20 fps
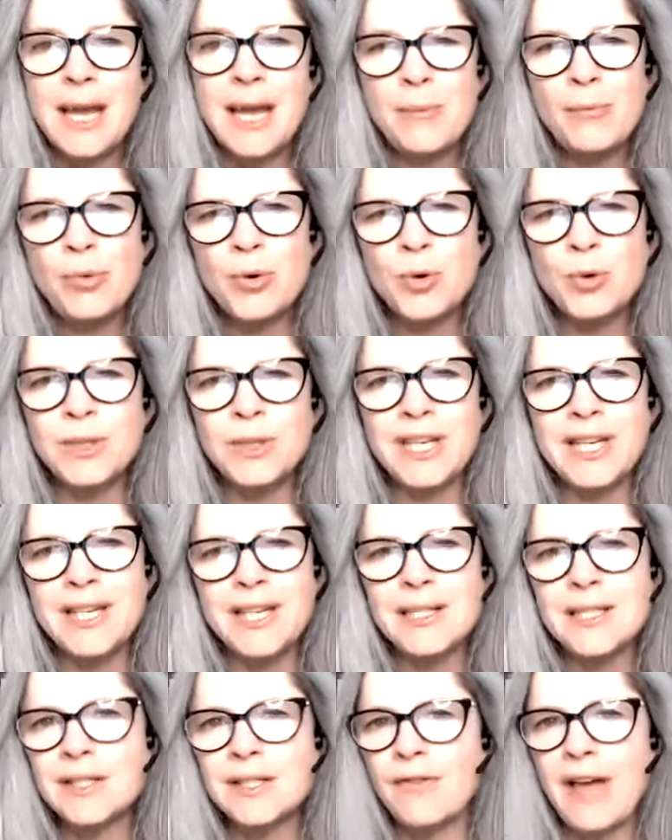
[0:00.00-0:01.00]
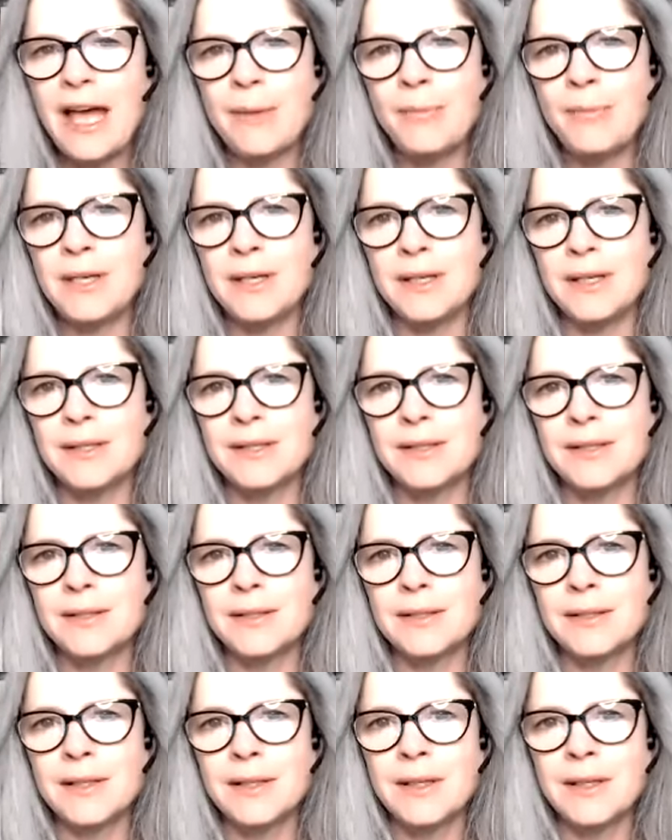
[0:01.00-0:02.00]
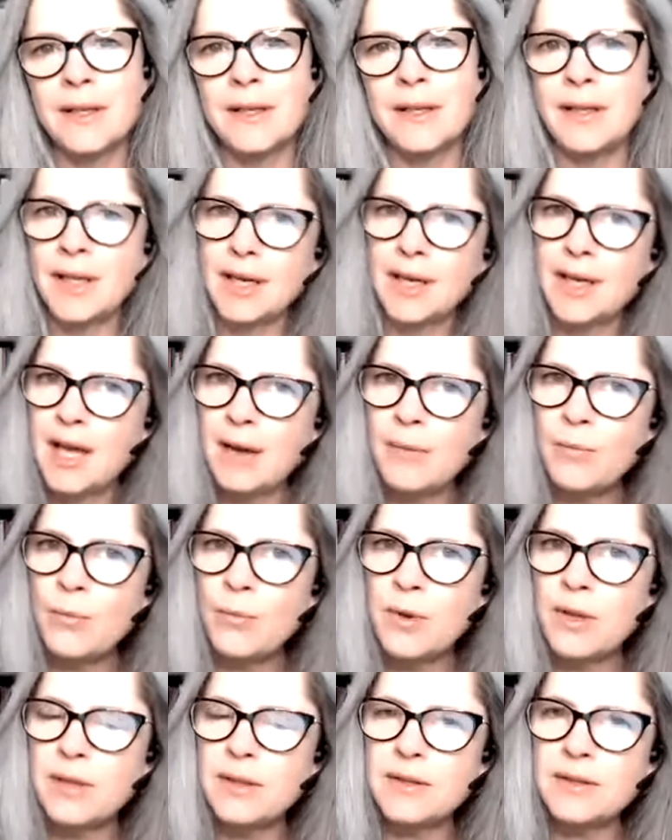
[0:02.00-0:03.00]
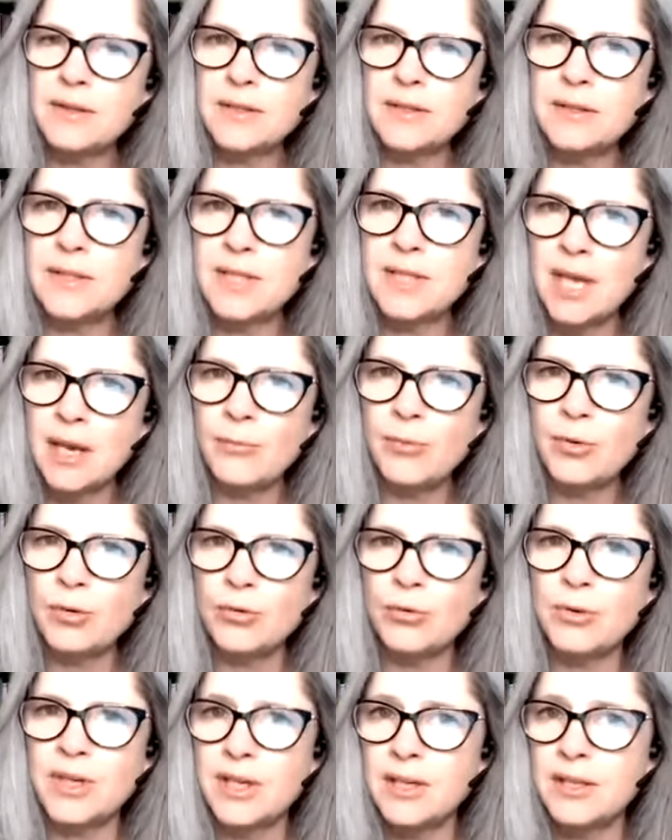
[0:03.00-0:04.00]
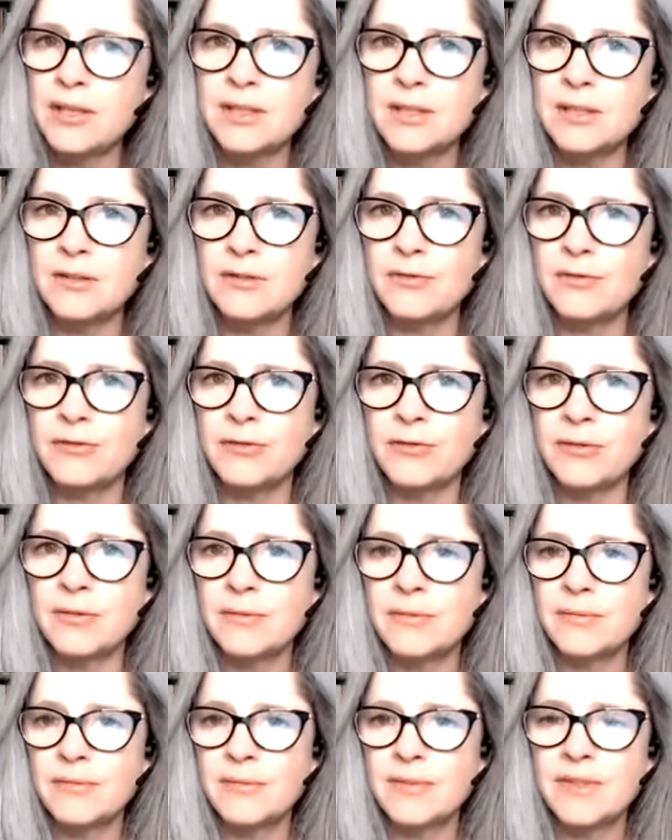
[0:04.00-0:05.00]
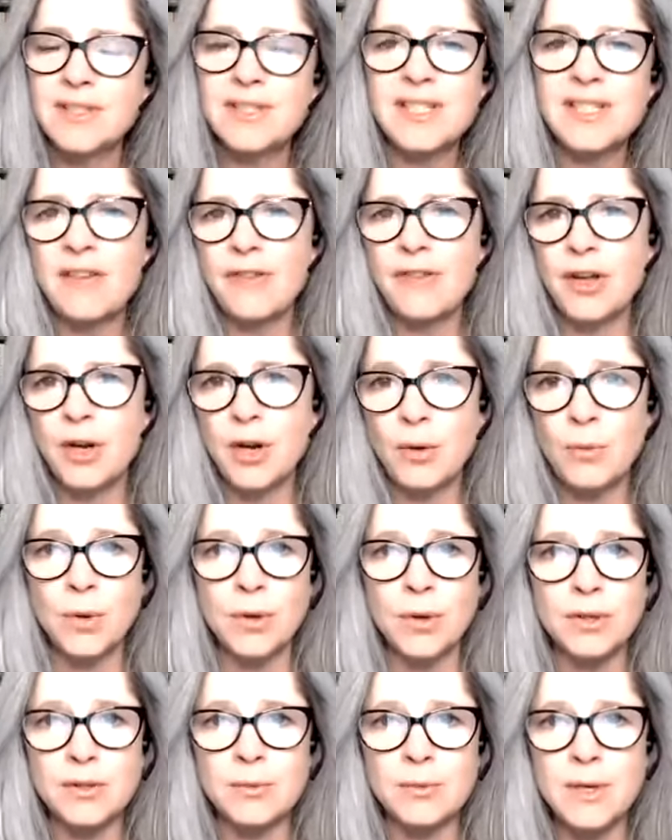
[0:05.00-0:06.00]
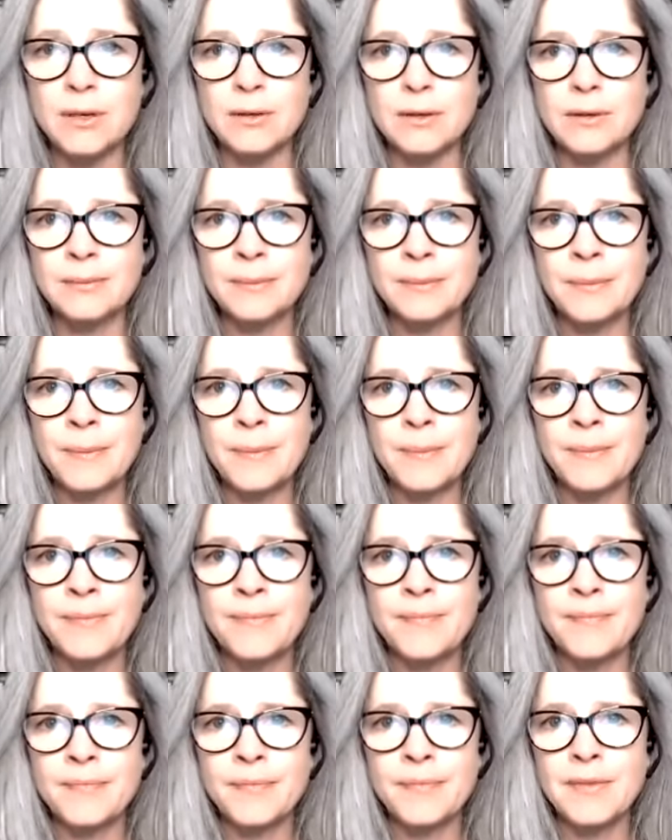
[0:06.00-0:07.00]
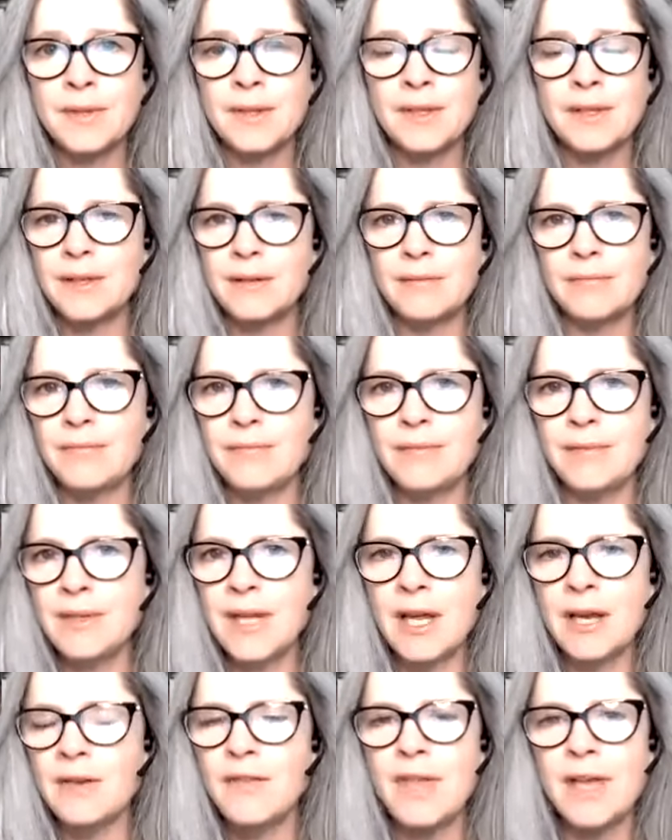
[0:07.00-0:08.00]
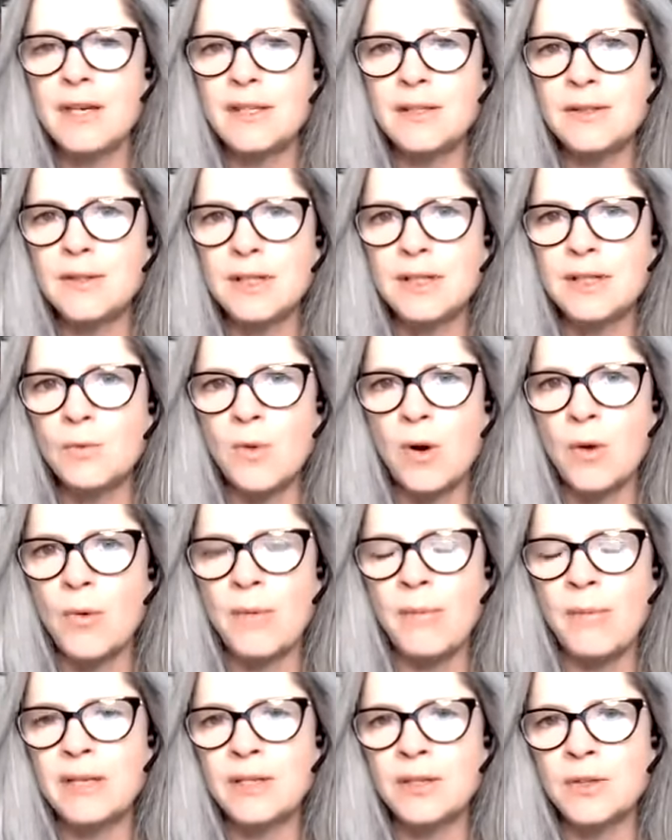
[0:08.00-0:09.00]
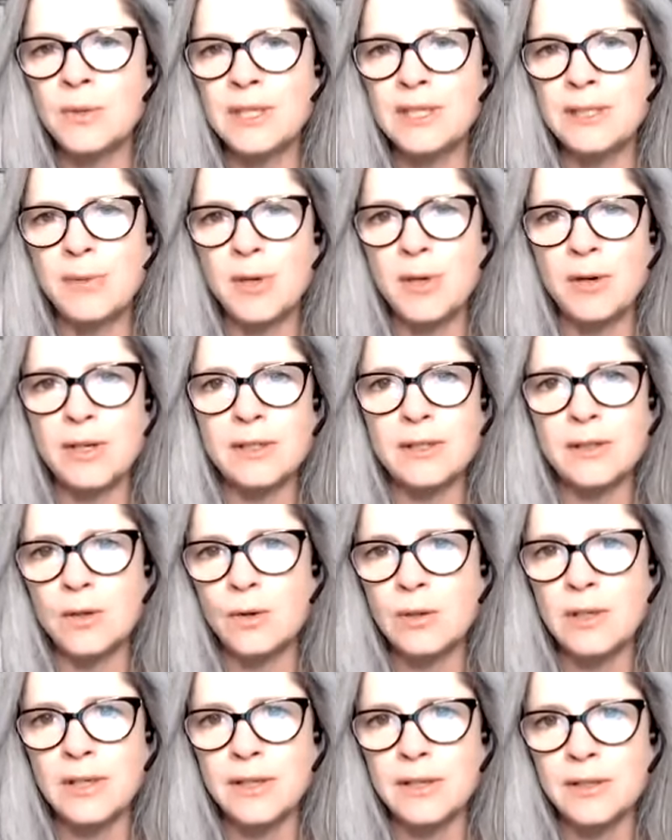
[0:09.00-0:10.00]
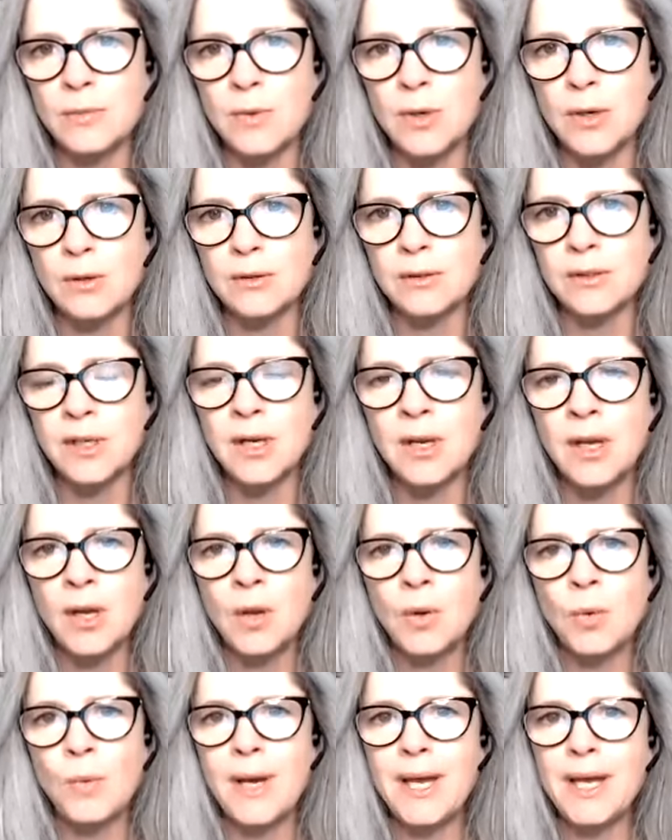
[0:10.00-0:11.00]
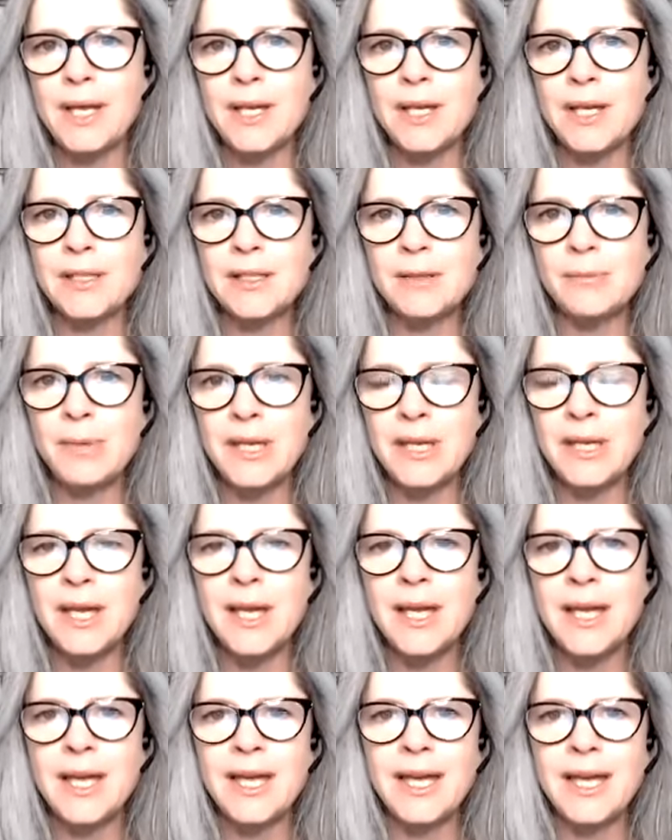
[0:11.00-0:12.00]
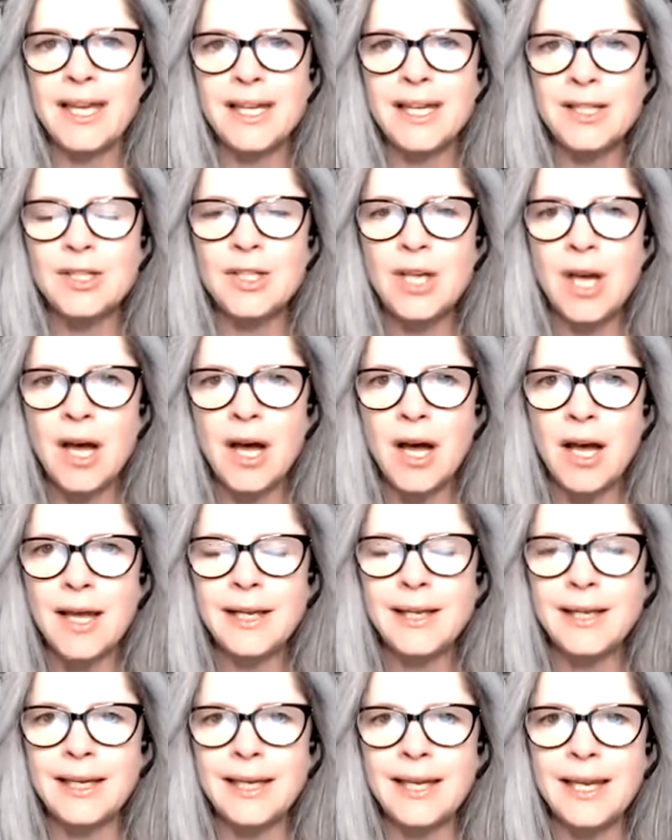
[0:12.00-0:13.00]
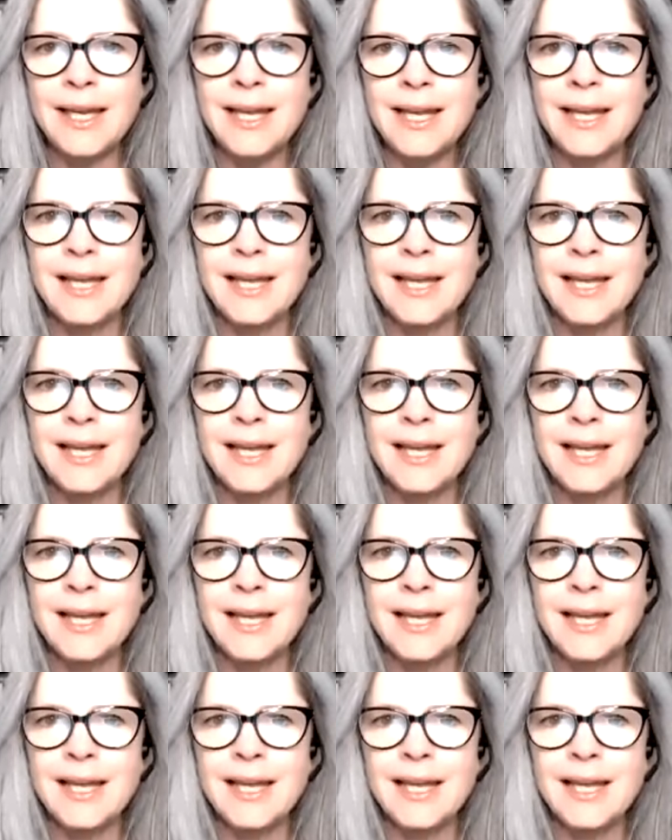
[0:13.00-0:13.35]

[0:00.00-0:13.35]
temporal hits of happiness that come with temporal hits of stuff I don't want as well. None of that is what we're meant to experience at all in this world. We're here to be entirely